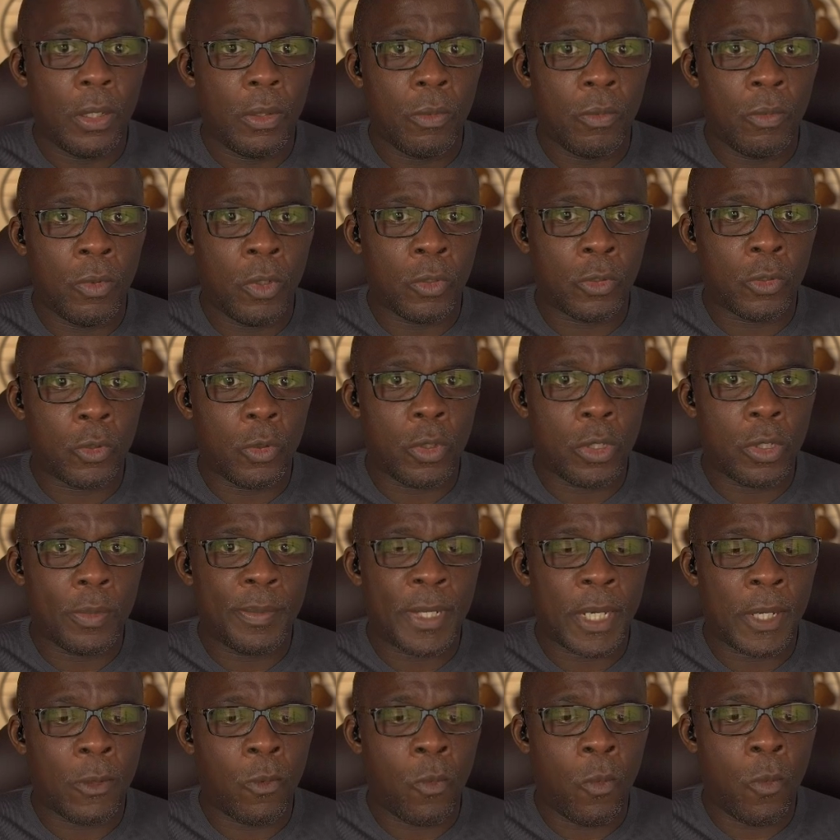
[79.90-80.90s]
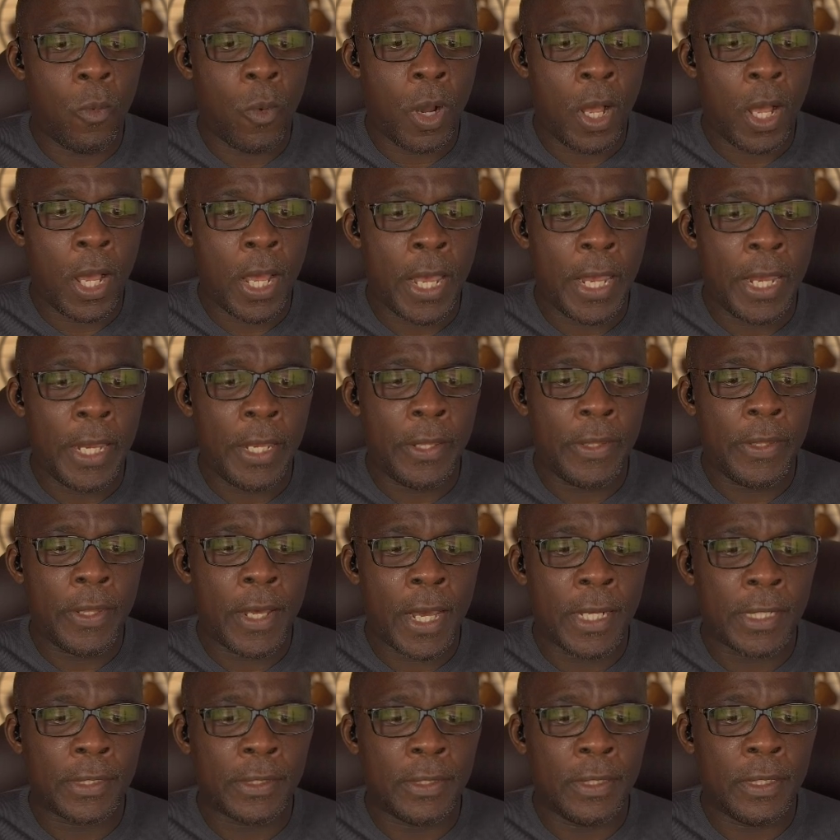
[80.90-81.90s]
We'll talk about why
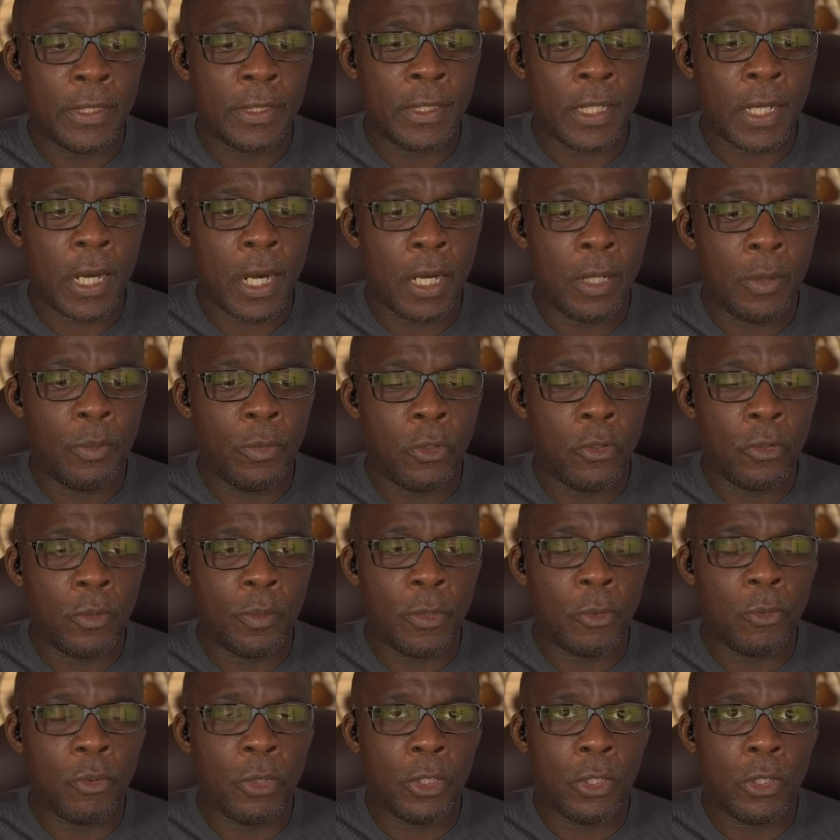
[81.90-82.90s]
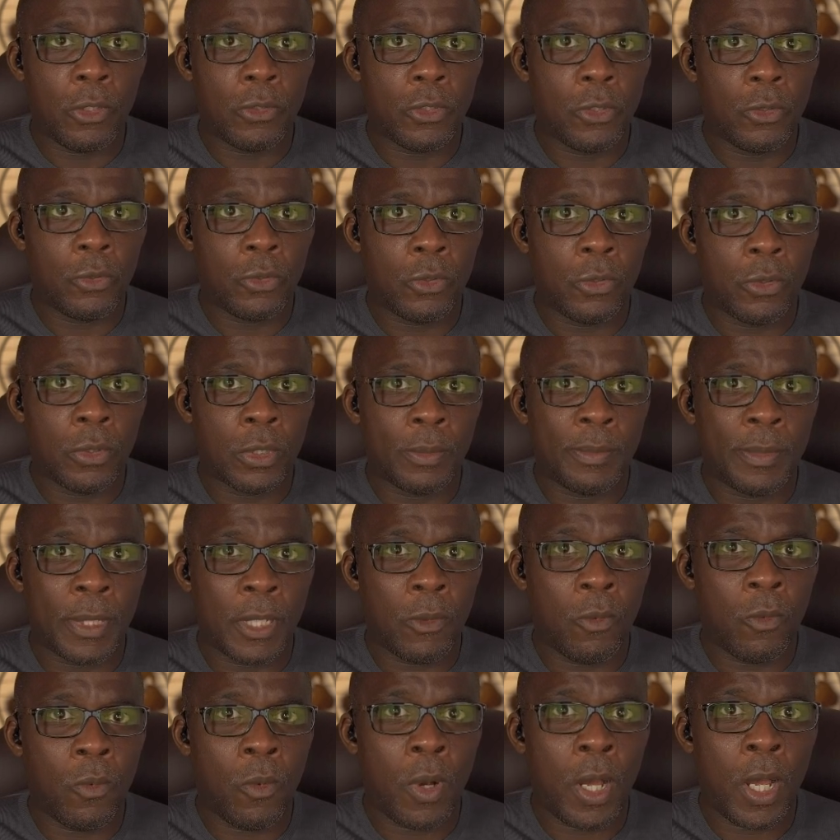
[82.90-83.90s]
that's desirable, but we'll also talk
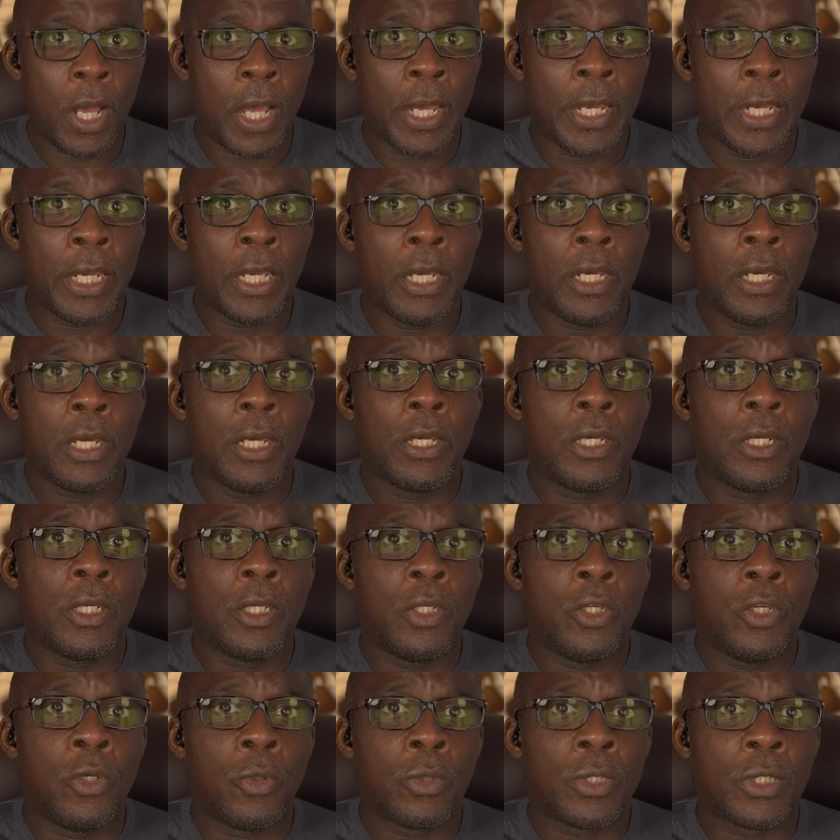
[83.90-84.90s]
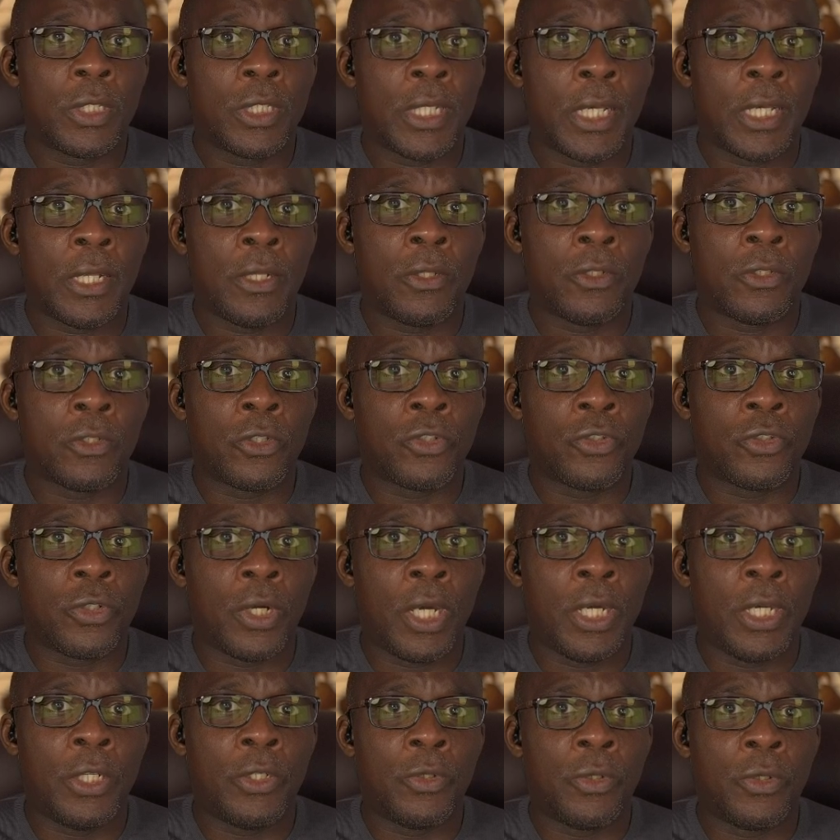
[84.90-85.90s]
about why your cells
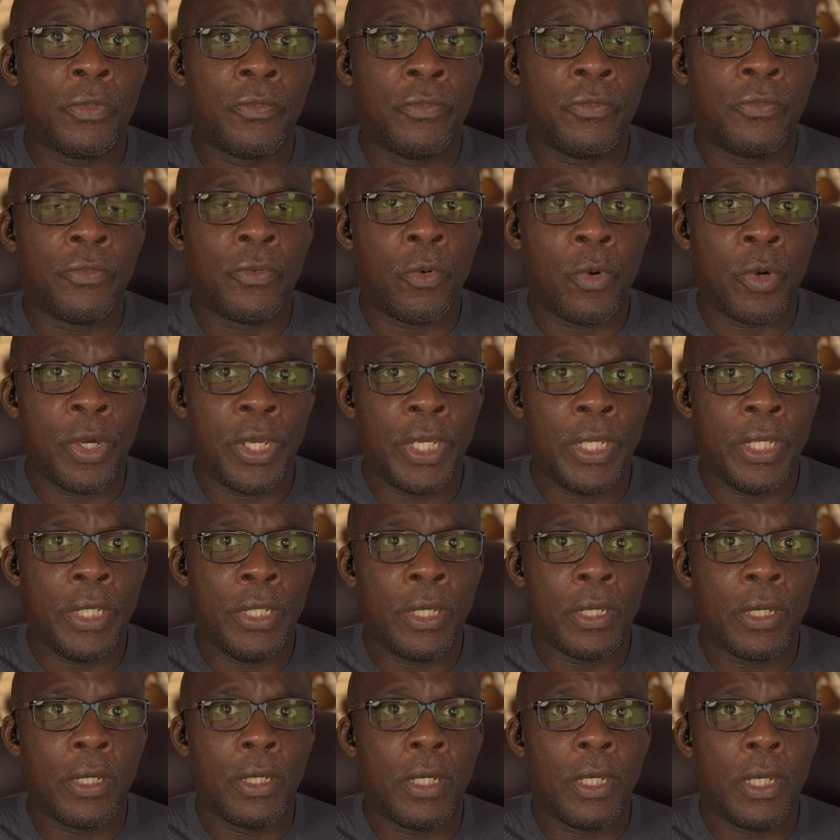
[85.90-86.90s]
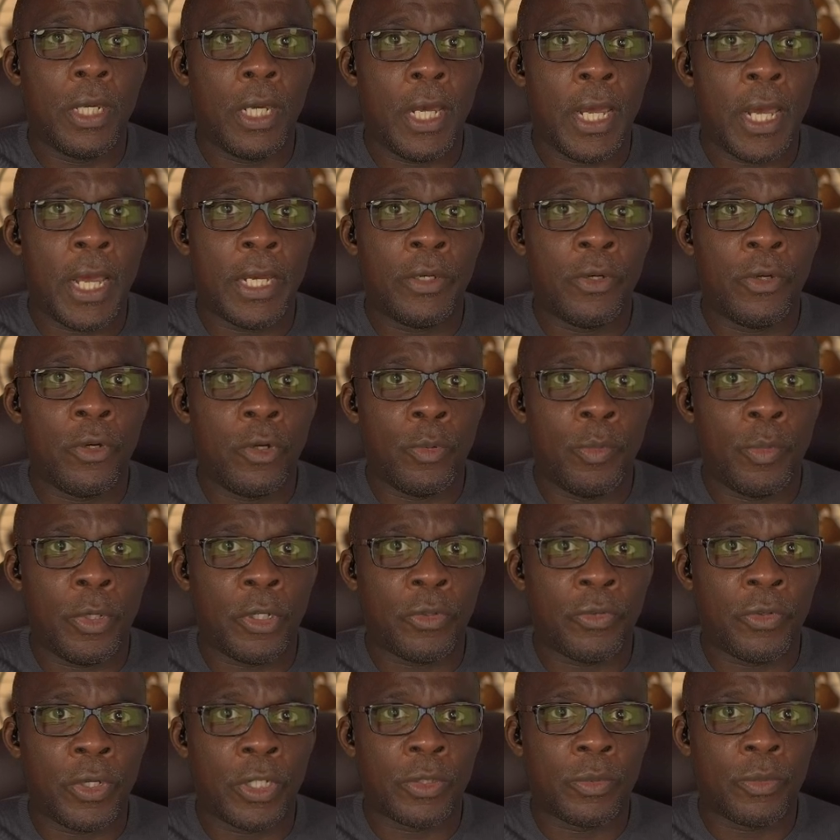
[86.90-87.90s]
try to avoid
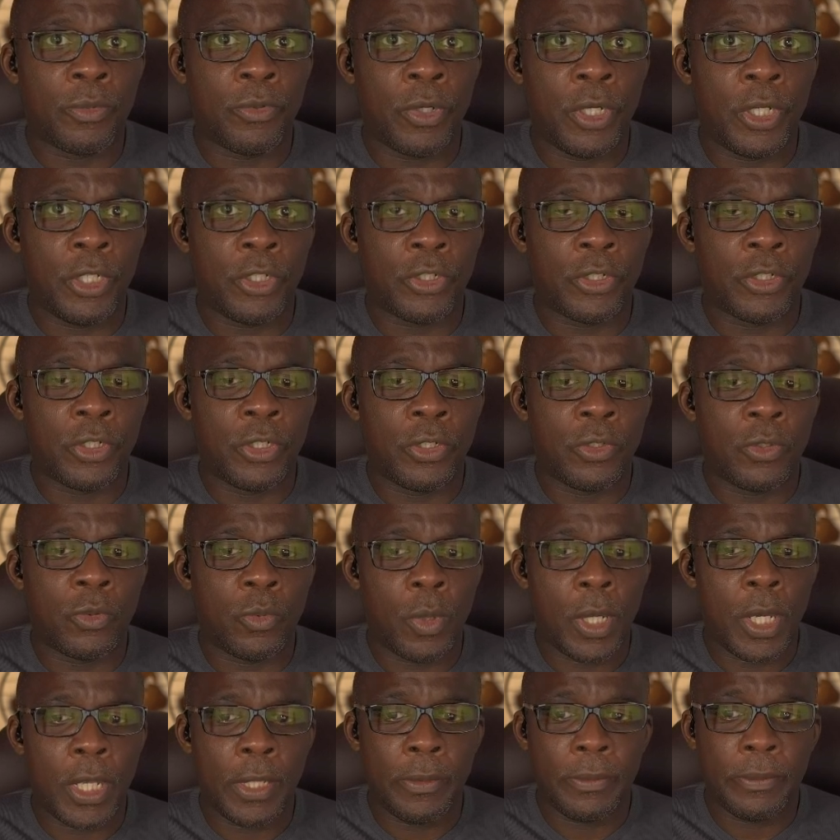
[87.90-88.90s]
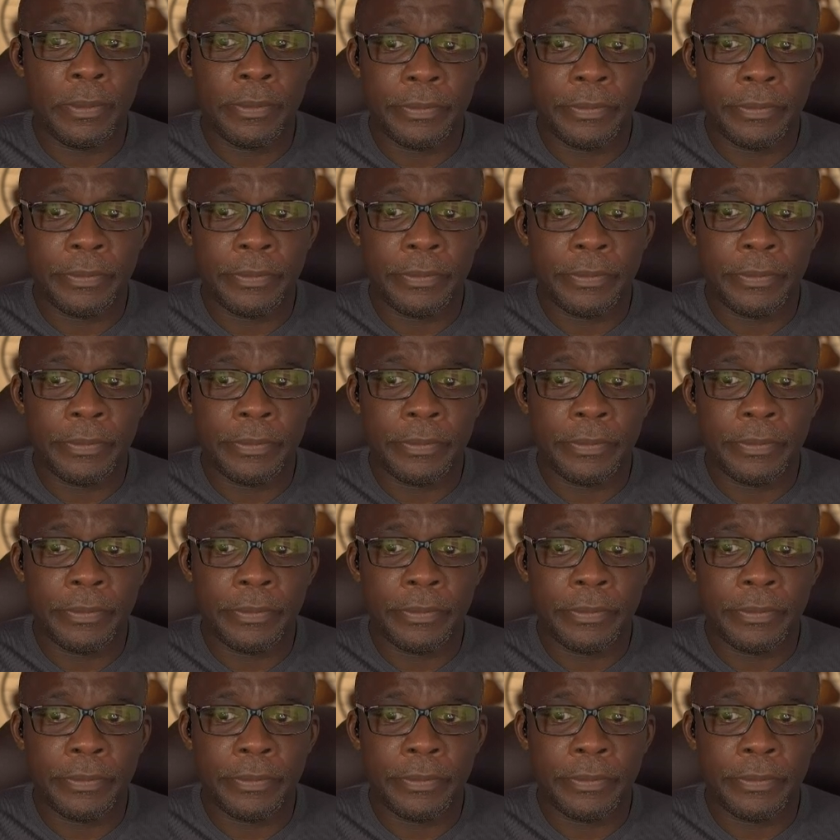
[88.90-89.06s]
anaerobic respiration as well.